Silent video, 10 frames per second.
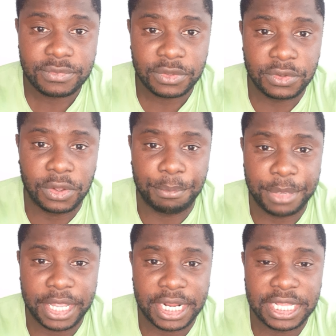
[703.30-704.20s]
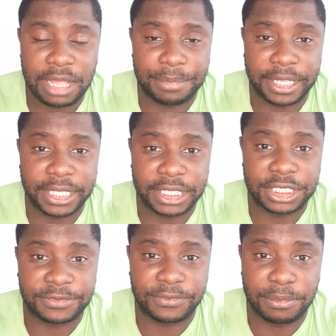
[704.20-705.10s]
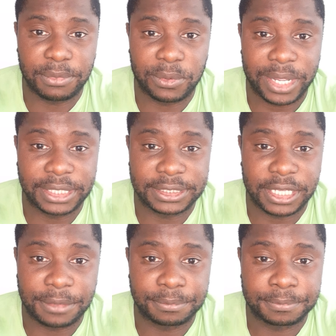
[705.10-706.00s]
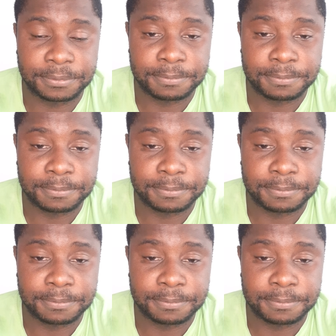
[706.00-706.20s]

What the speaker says: you're a big club in English football, and